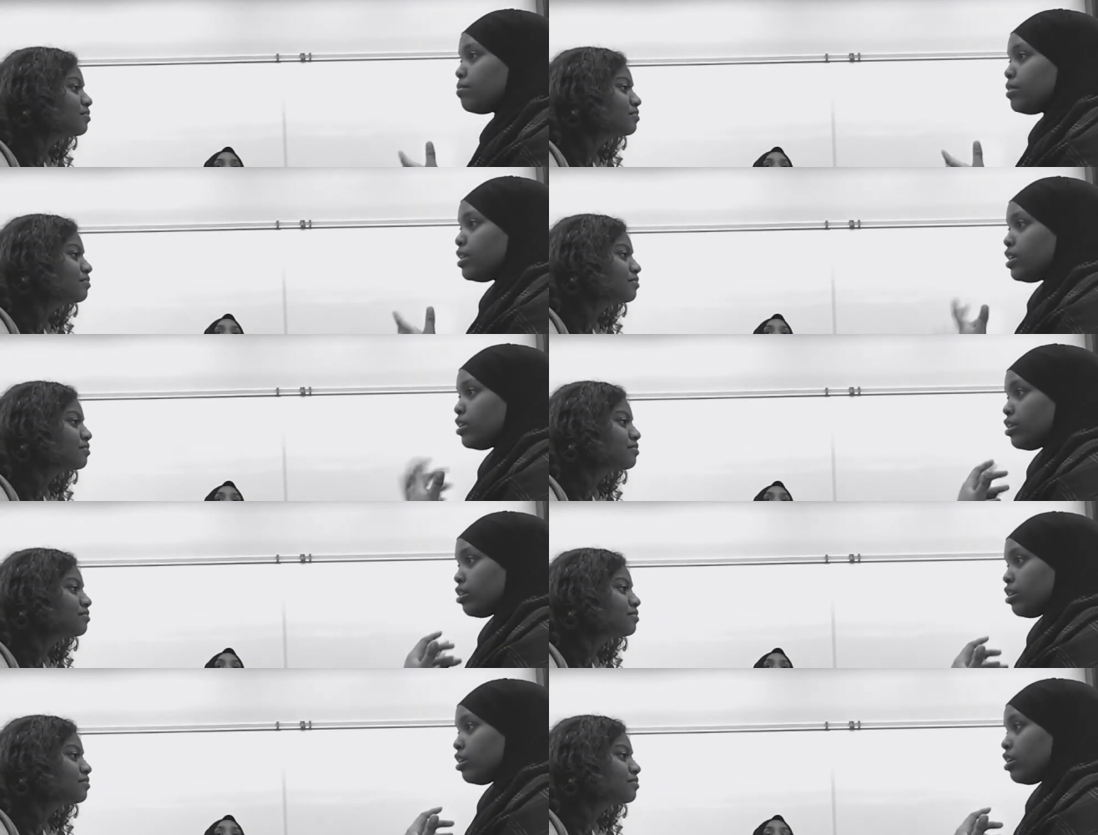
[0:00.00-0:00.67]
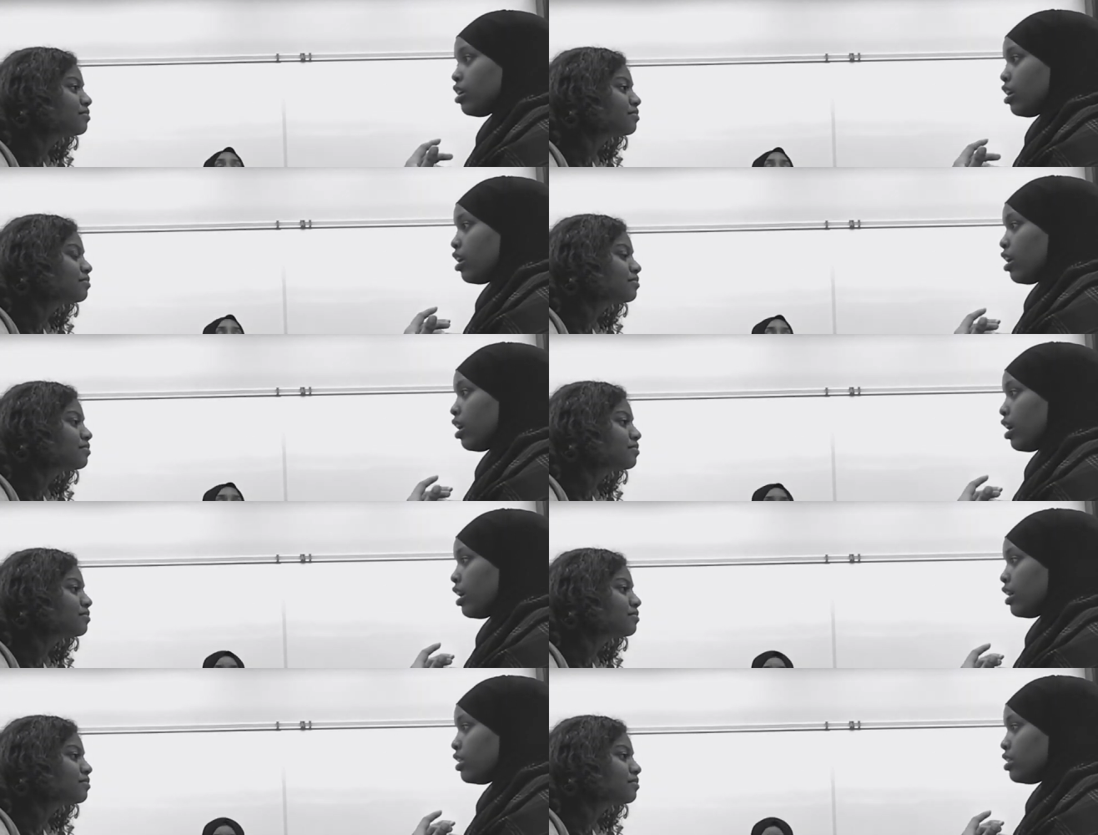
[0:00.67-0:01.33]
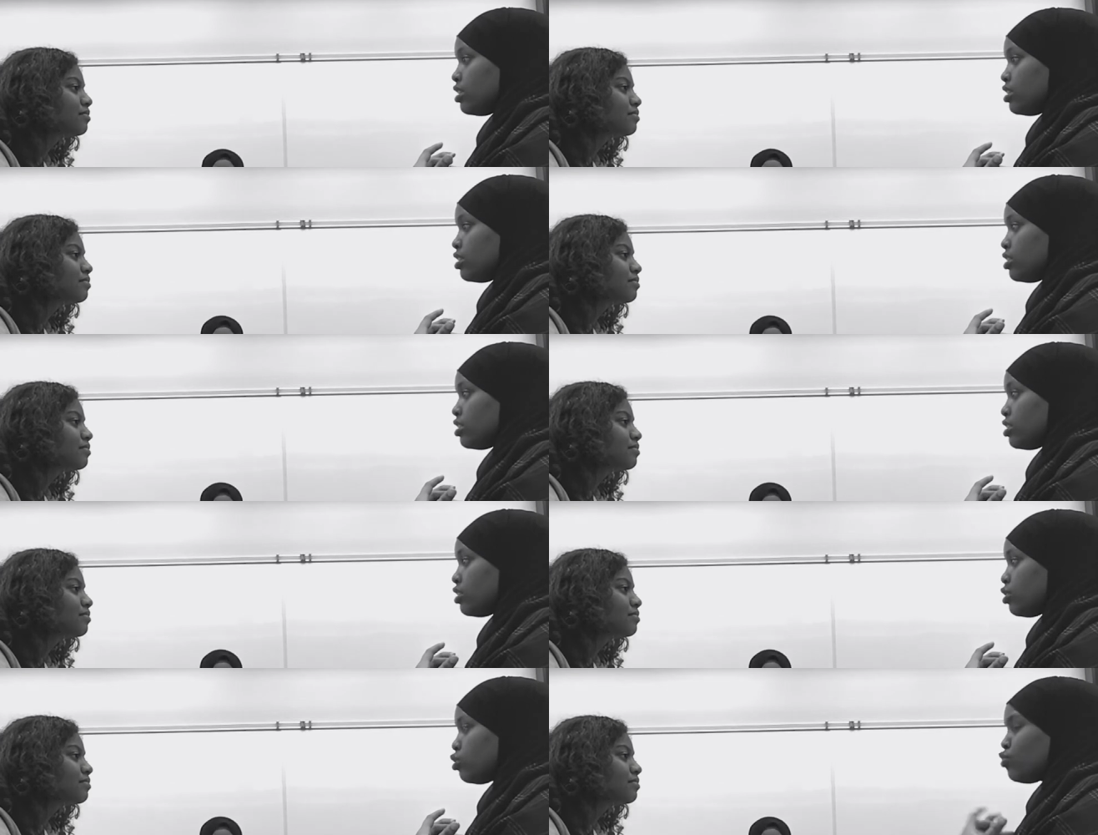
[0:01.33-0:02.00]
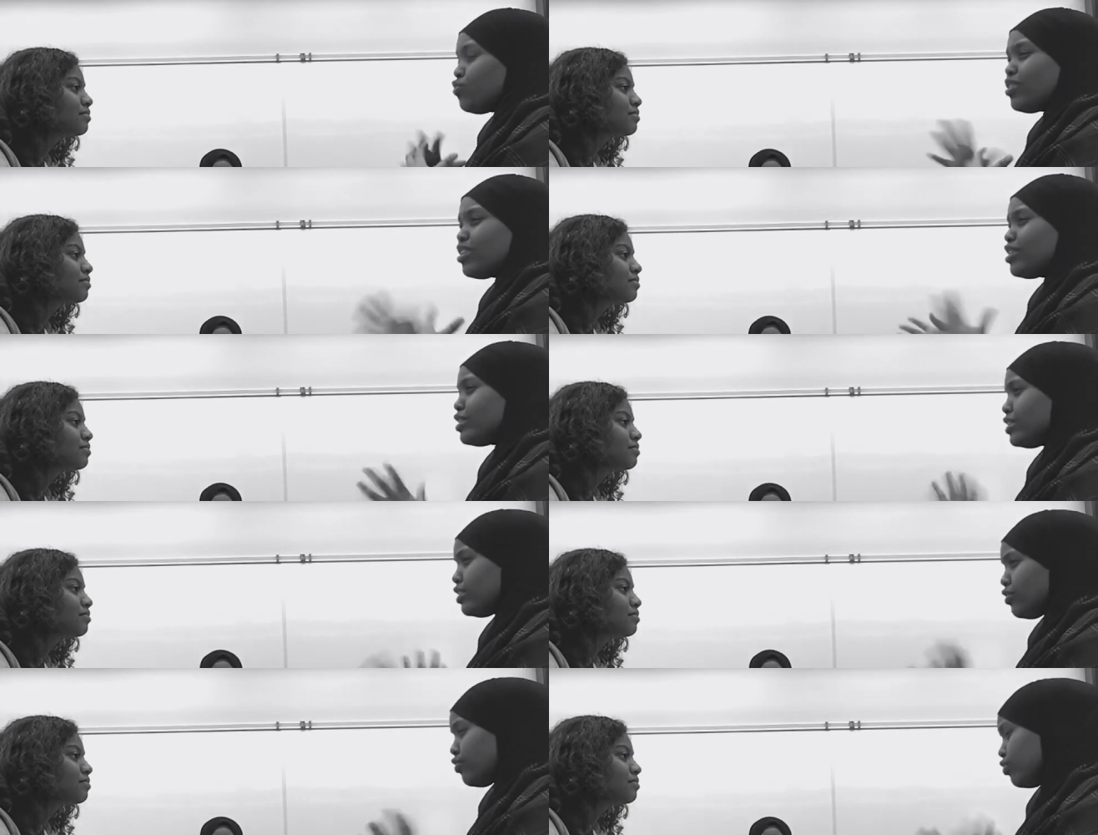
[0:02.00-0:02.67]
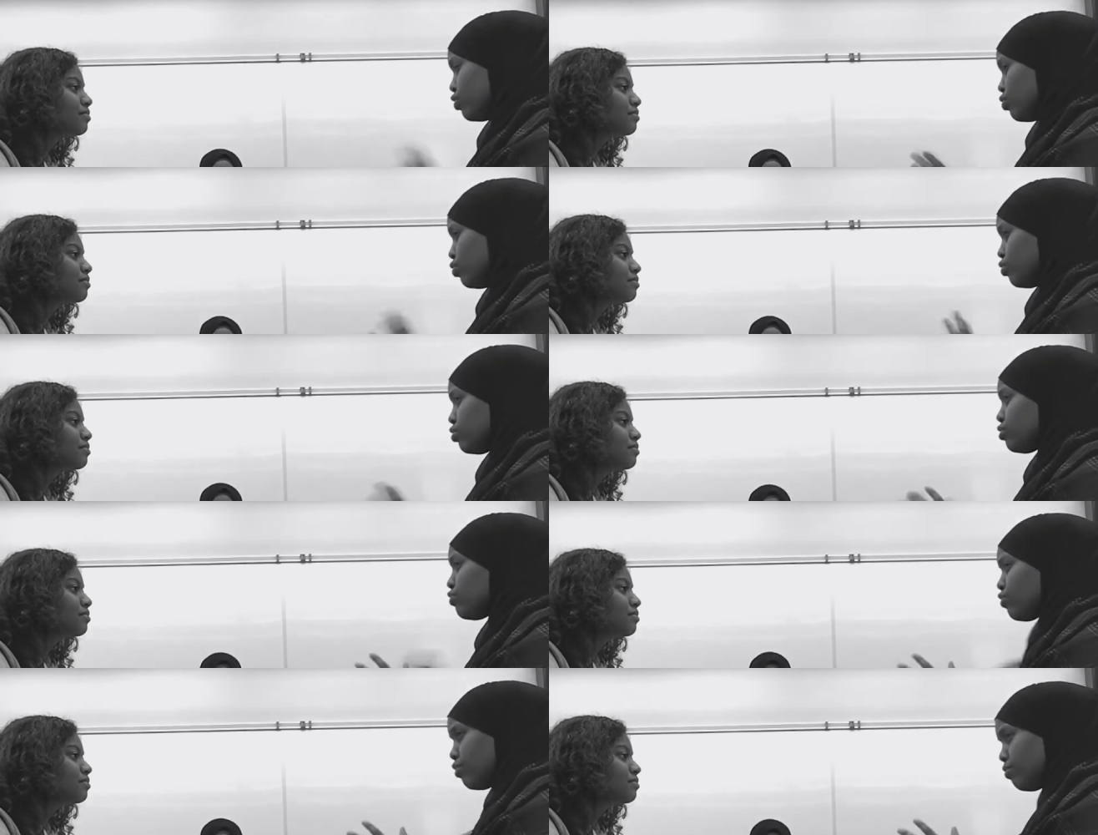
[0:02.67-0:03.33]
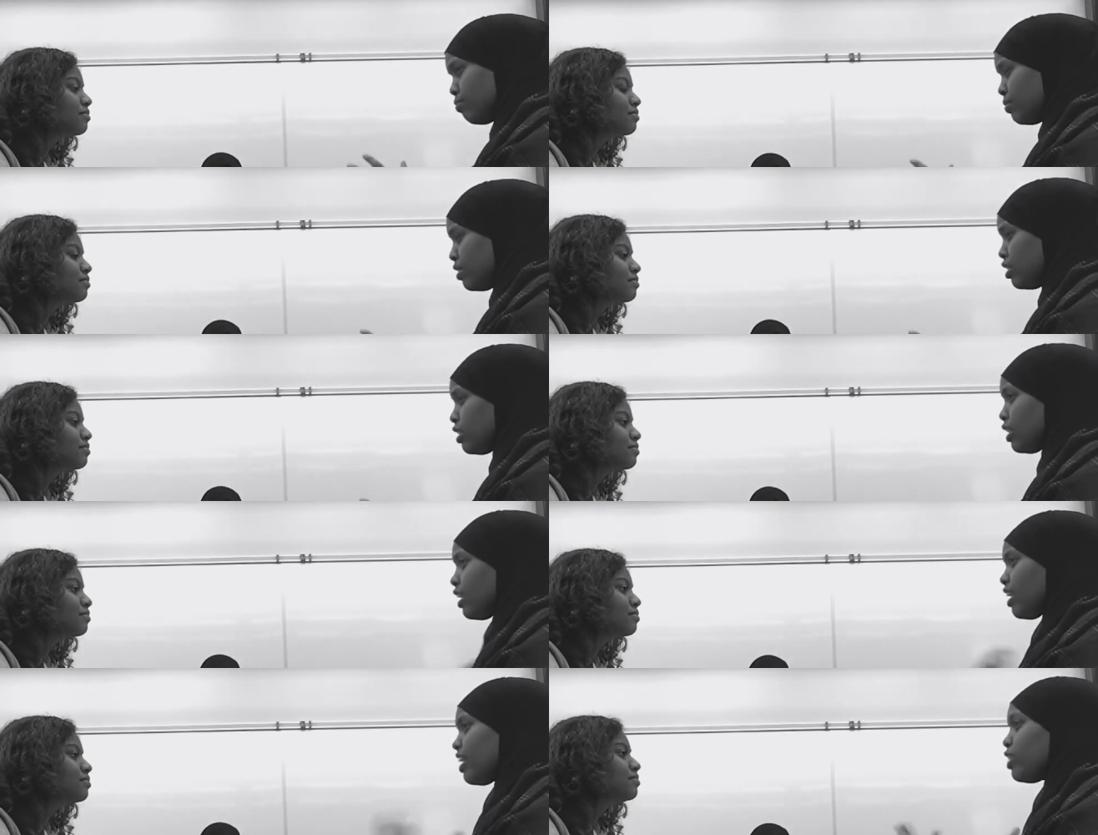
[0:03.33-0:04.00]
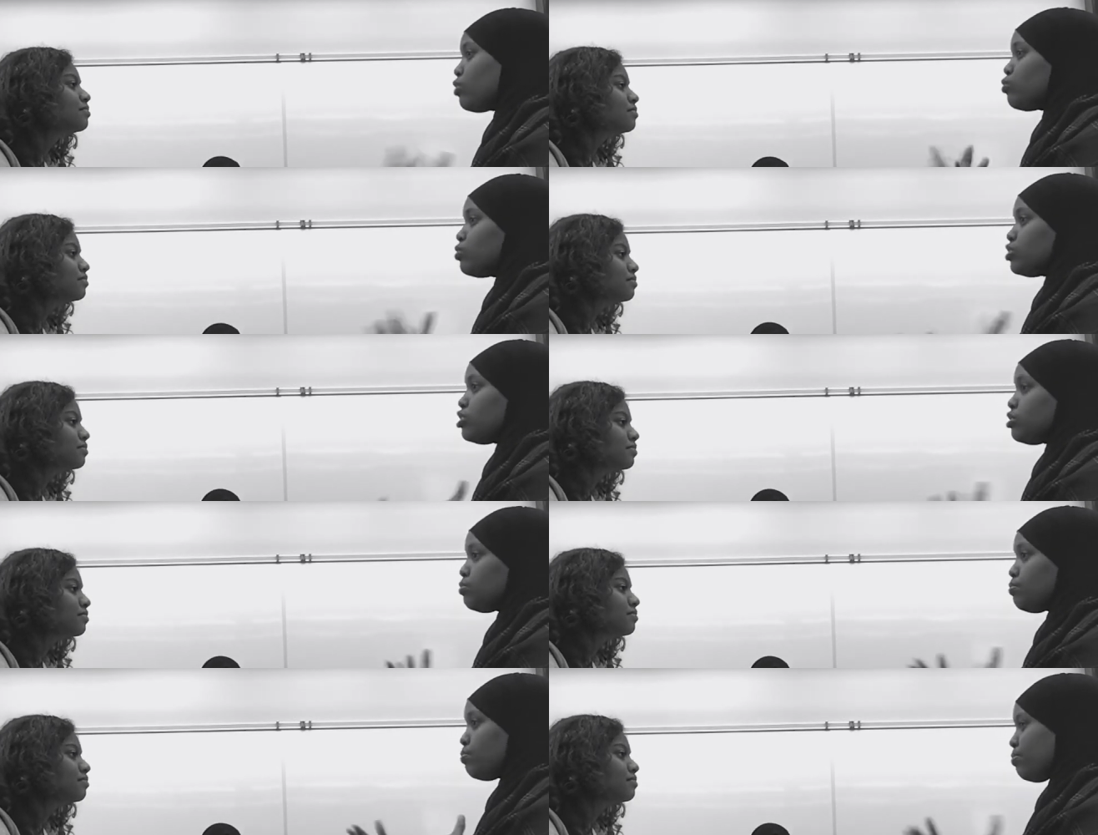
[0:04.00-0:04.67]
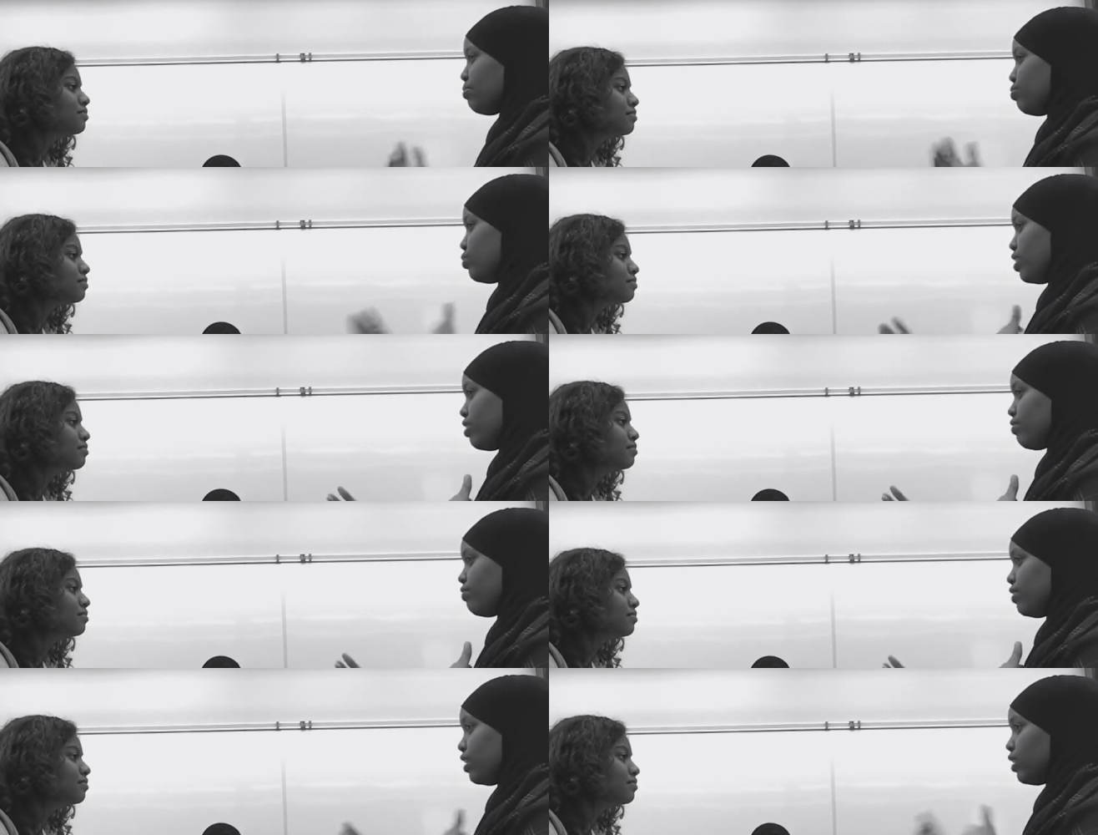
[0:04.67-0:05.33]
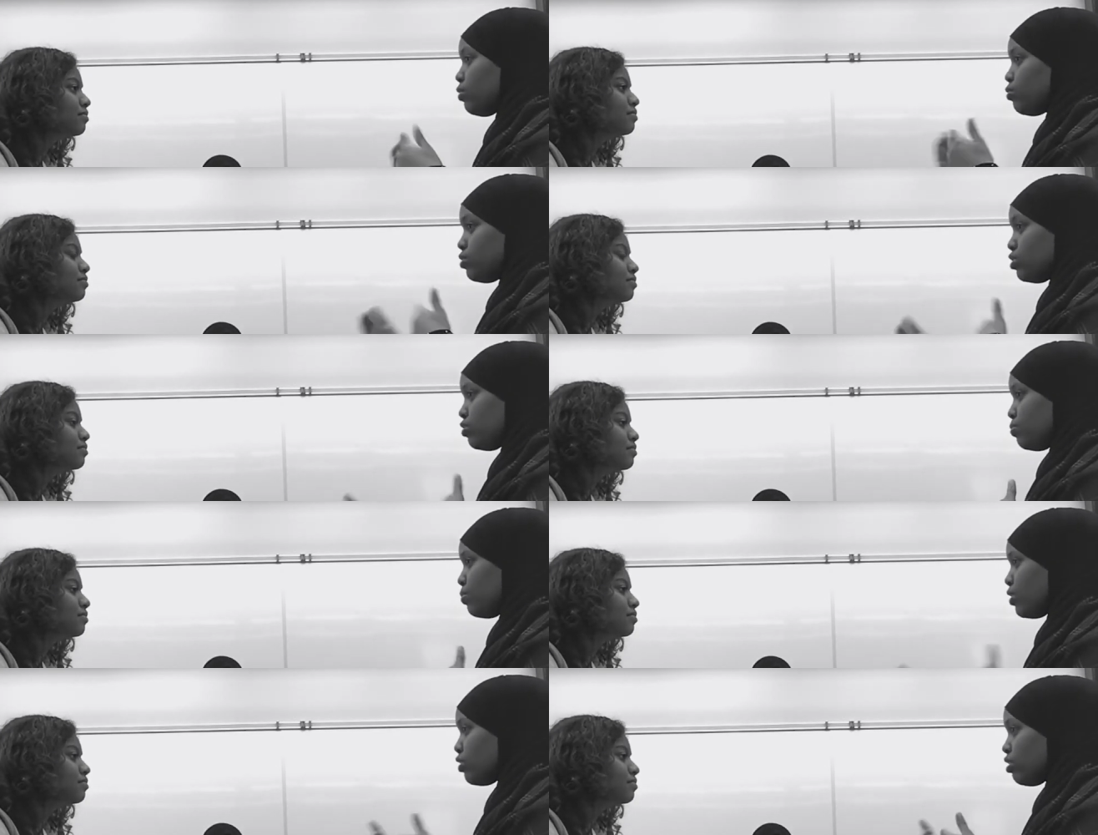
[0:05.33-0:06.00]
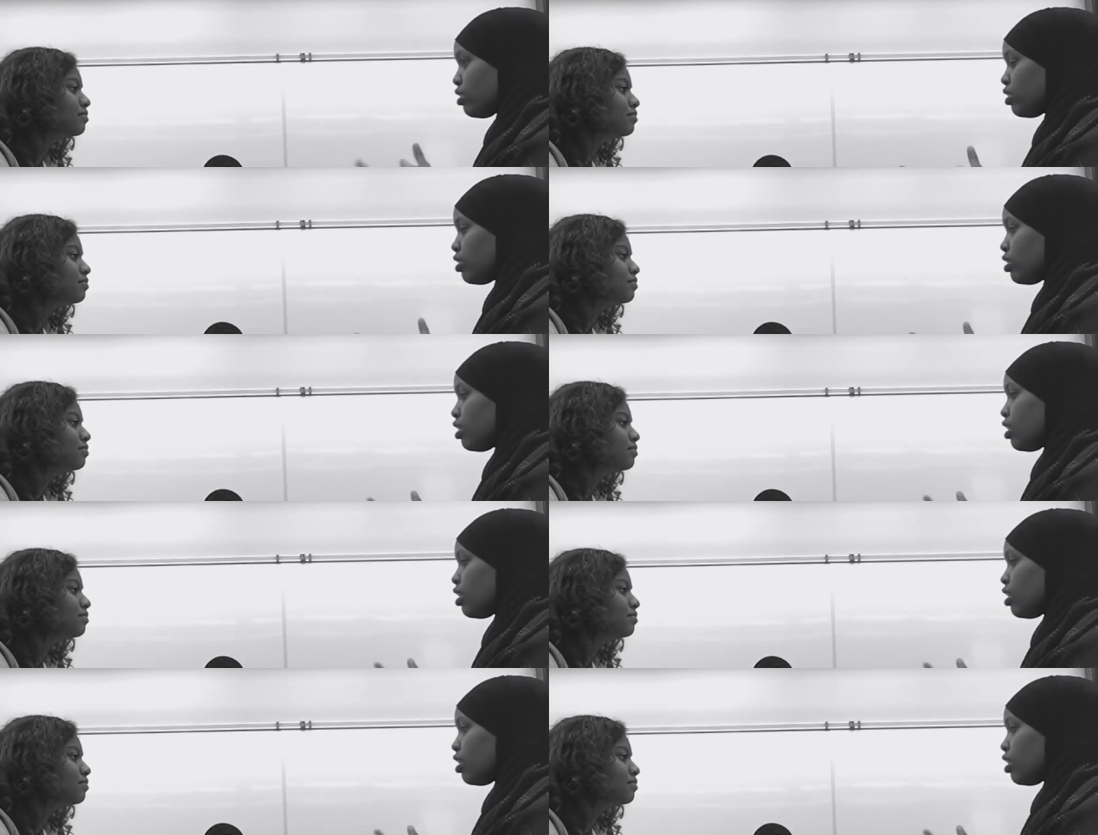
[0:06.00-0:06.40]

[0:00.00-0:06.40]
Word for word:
Speaker 1: here, and it's very difficult for me. Language, we have language barrier,